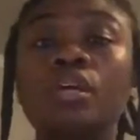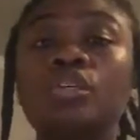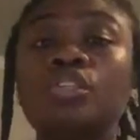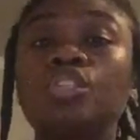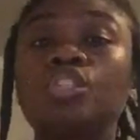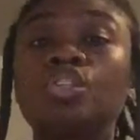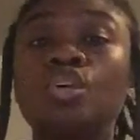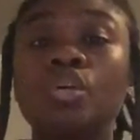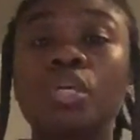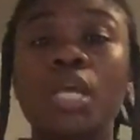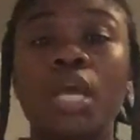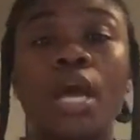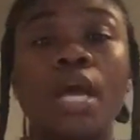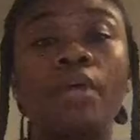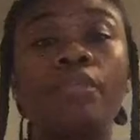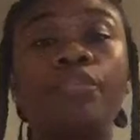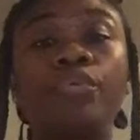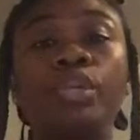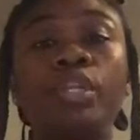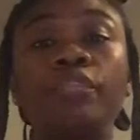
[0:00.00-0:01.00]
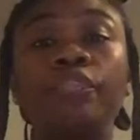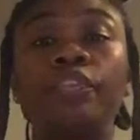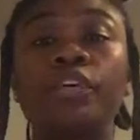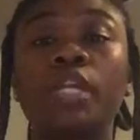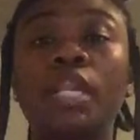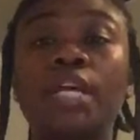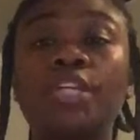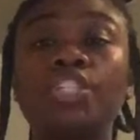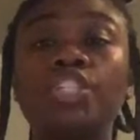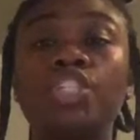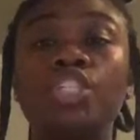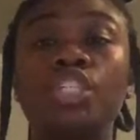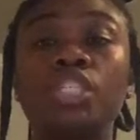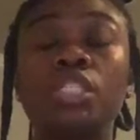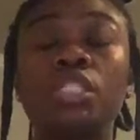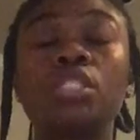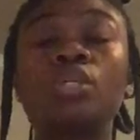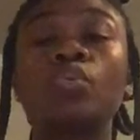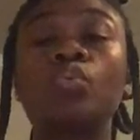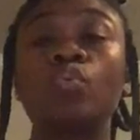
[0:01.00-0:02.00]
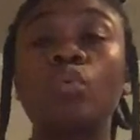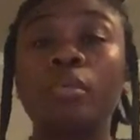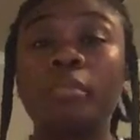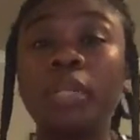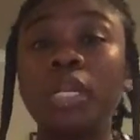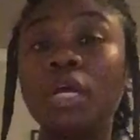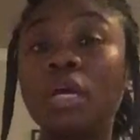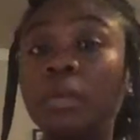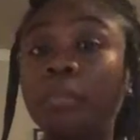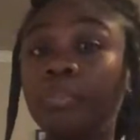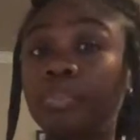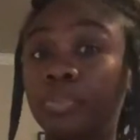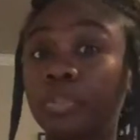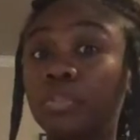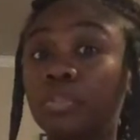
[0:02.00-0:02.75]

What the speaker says: So yeah, I really feel like she needs to woman up